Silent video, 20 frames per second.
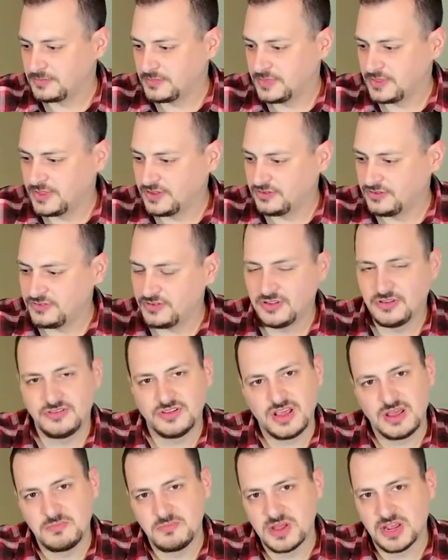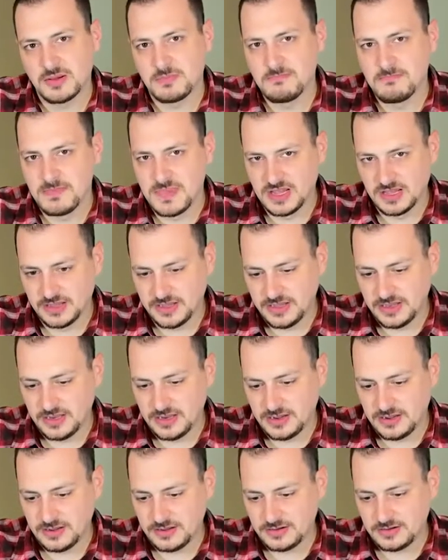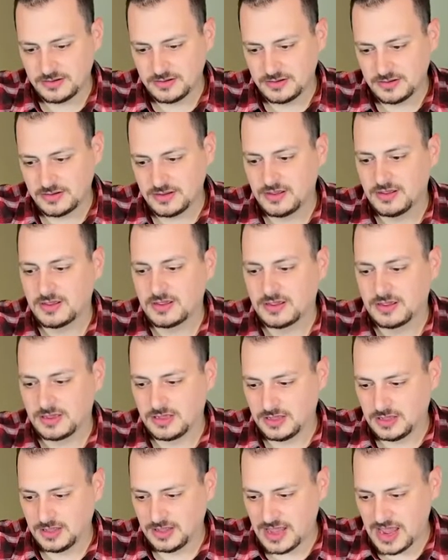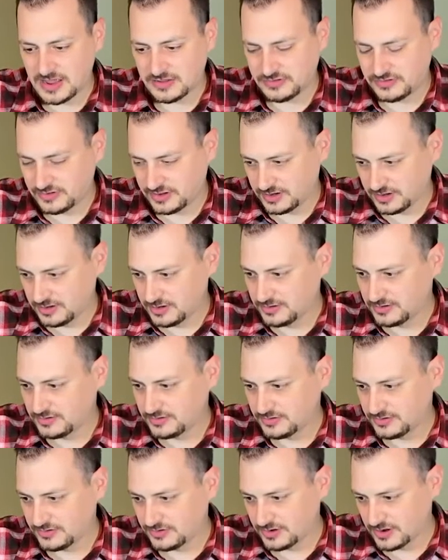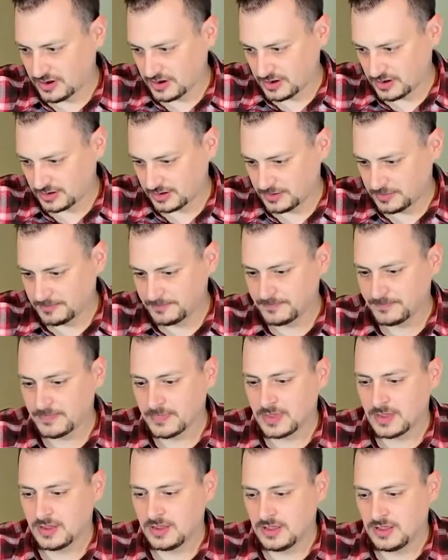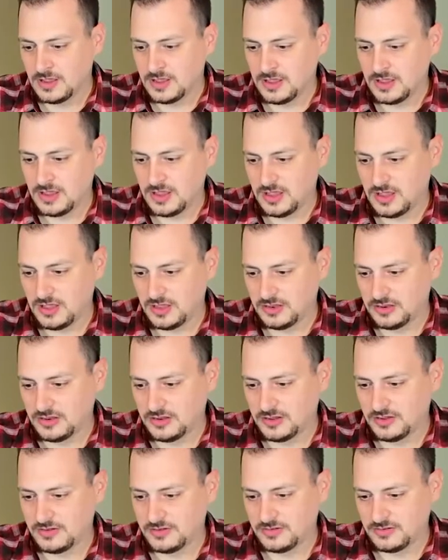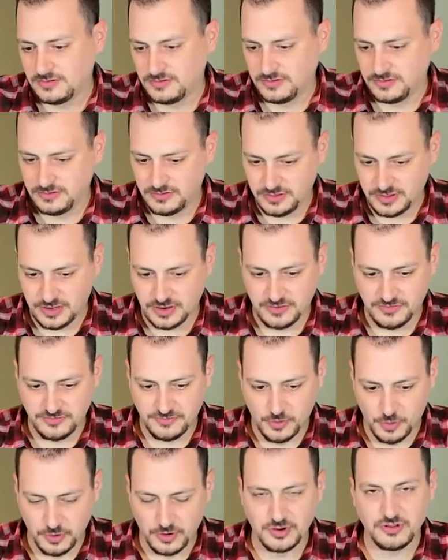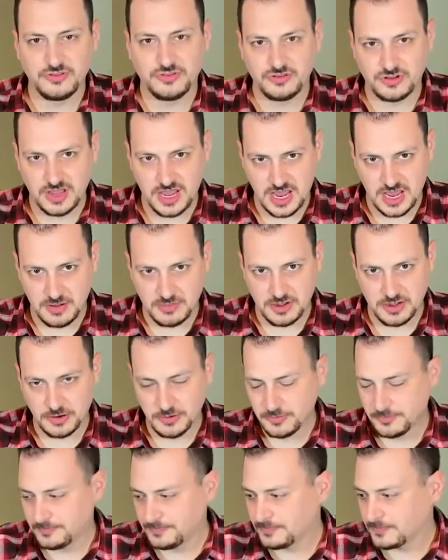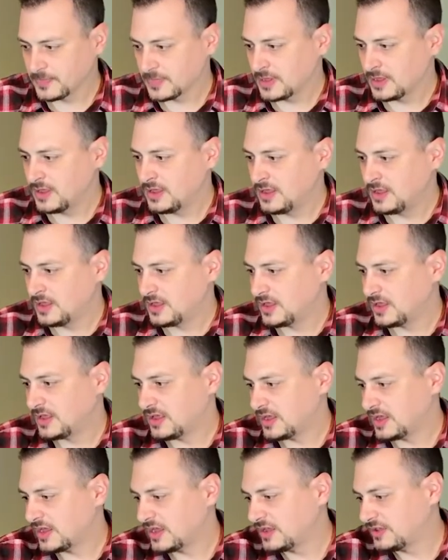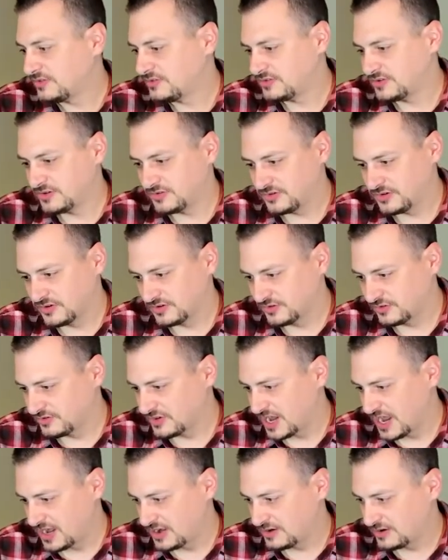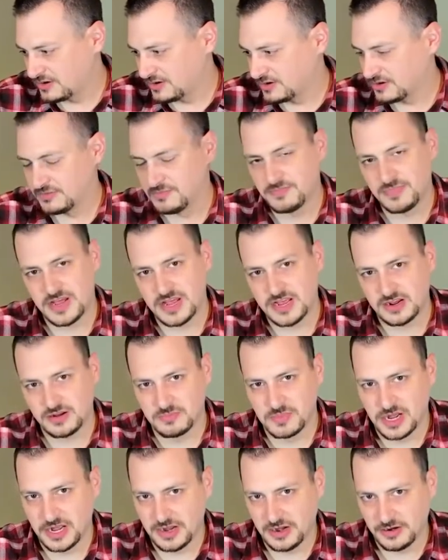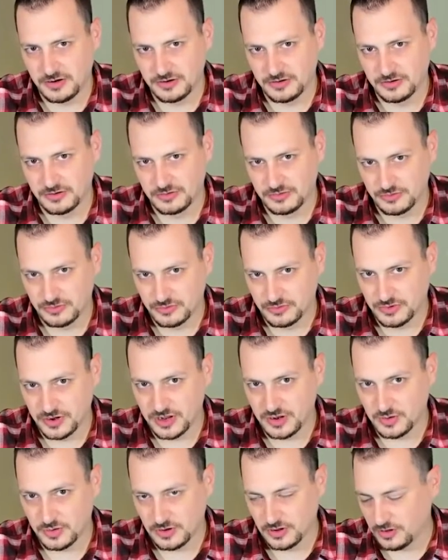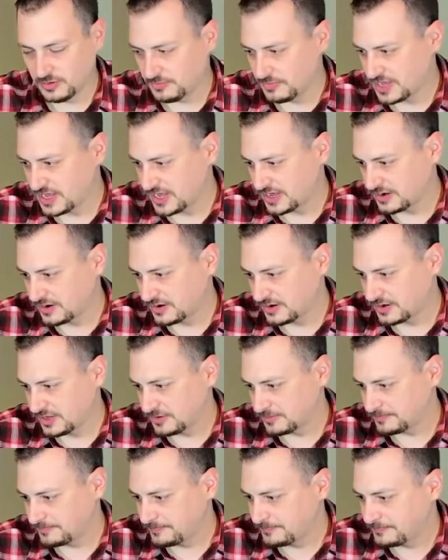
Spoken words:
This is a McMillan Classic stock in their forest camo. It has just your standard Packmeyer recoil pad on it.